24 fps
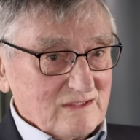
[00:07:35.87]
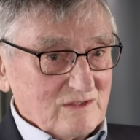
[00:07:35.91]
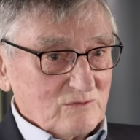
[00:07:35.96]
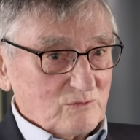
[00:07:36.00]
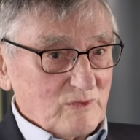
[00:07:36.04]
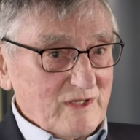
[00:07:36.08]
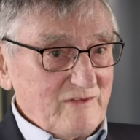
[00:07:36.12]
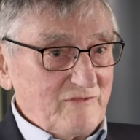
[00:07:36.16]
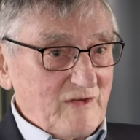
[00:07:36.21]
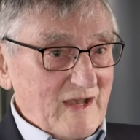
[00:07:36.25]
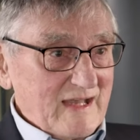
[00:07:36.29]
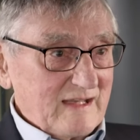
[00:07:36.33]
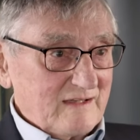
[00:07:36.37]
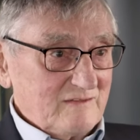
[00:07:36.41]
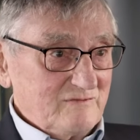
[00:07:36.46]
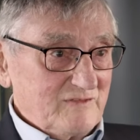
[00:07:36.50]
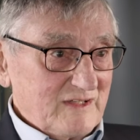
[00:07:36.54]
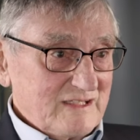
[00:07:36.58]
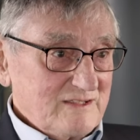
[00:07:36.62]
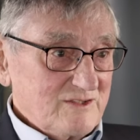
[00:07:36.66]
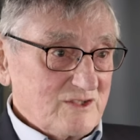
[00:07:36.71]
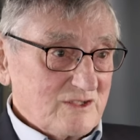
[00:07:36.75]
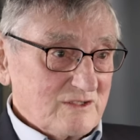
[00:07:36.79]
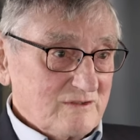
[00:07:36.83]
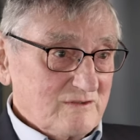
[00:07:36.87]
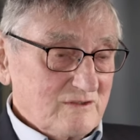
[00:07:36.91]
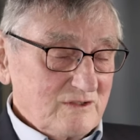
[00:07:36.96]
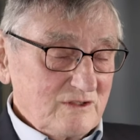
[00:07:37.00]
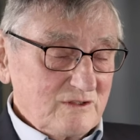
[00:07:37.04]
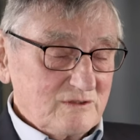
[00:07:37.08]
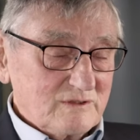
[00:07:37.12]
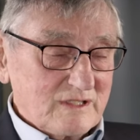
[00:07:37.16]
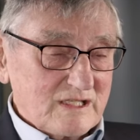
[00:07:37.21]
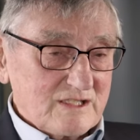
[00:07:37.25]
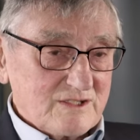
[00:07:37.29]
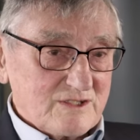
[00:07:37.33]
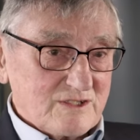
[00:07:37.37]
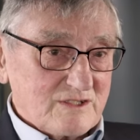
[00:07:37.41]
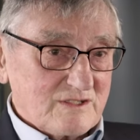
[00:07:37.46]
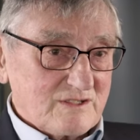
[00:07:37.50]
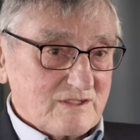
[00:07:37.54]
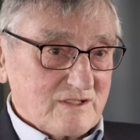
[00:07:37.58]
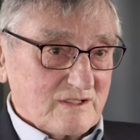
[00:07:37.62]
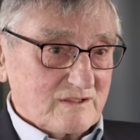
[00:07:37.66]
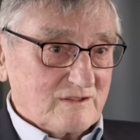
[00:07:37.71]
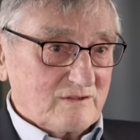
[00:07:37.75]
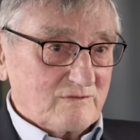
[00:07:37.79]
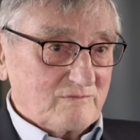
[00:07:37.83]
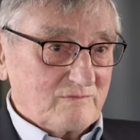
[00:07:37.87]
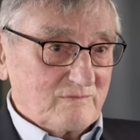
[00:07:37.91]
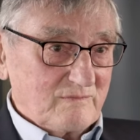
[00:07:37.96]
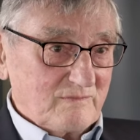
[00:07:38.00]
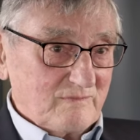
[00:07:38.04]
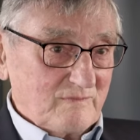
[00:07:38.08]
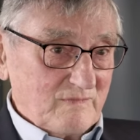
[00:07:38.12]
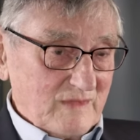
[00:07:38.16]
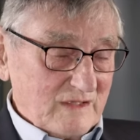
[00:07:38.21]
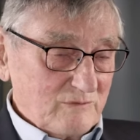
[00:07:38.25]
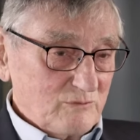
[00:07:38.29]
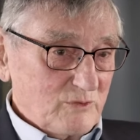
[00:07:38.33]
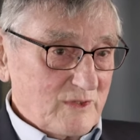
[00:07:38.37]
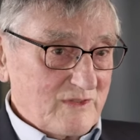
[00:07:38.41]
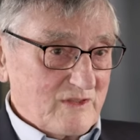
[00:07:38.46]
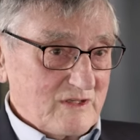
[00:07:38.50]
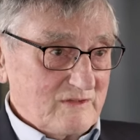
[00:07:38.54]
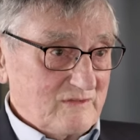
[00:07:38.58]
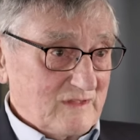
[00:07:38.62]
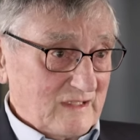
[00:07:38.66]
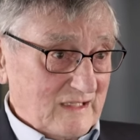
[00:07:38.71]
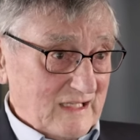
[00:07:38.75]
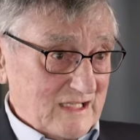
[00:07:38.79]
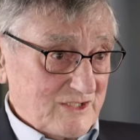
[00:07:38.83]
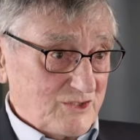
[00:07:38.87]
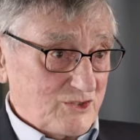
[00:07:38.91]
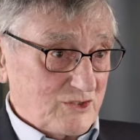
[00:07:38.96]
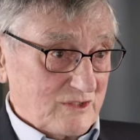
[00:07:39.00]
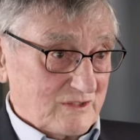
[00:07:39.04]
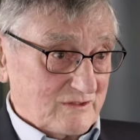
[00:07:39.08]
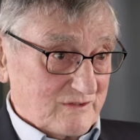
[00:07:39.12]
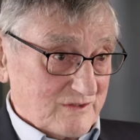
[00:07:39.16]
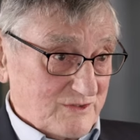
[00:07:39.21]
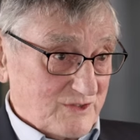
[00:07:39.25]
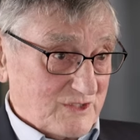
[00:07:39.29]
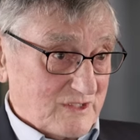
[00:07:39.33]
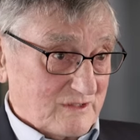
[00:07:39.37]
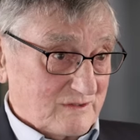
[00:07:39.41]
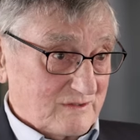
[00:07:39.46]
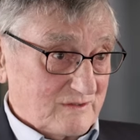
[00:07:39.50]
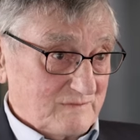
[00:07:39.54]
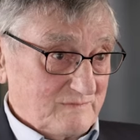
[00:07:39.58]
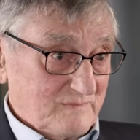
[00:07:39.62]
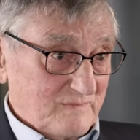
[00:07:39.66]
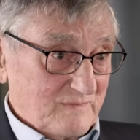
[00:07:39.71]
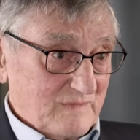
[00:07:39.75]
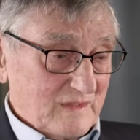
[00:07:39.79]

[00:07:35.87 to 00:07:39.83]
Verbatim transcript: We've had events in the U.S. Within the last year or so.